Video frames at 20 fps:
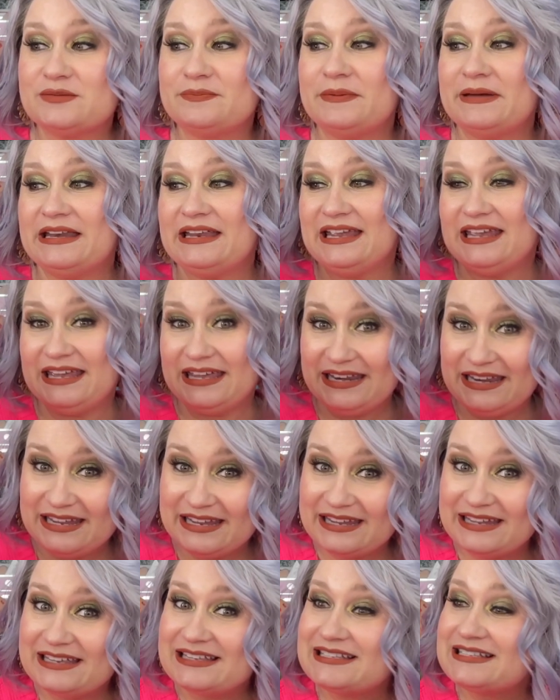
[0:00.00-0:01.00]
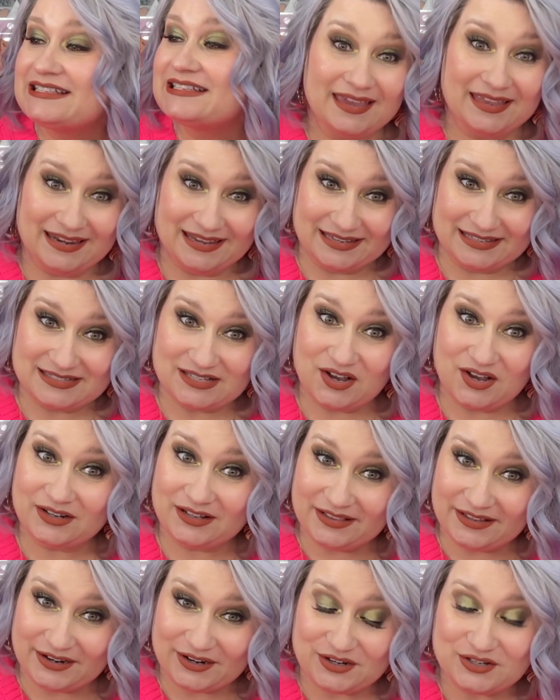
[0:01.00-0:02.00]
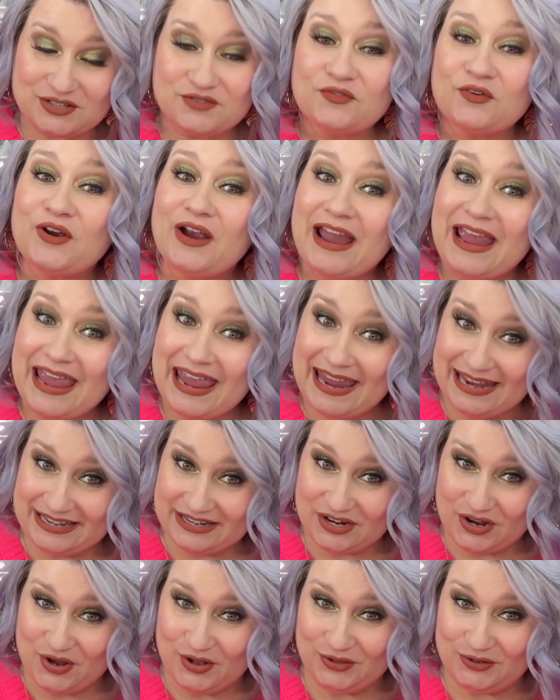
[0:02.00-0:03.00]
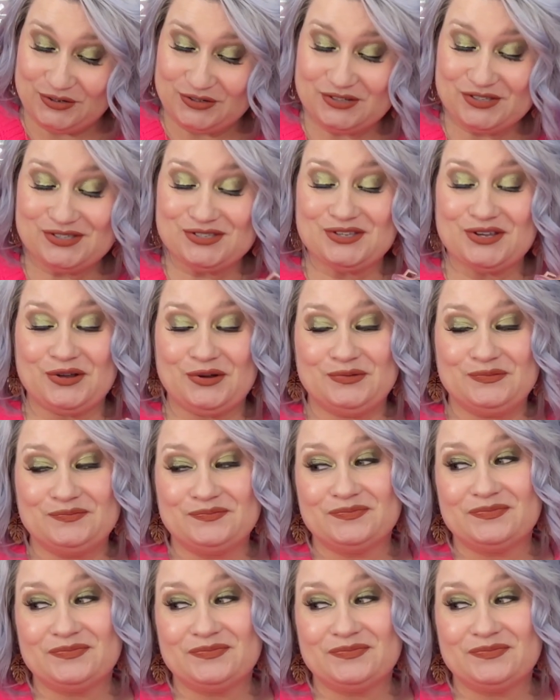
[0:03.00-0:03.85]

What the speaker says: but it is on clearance for $8. So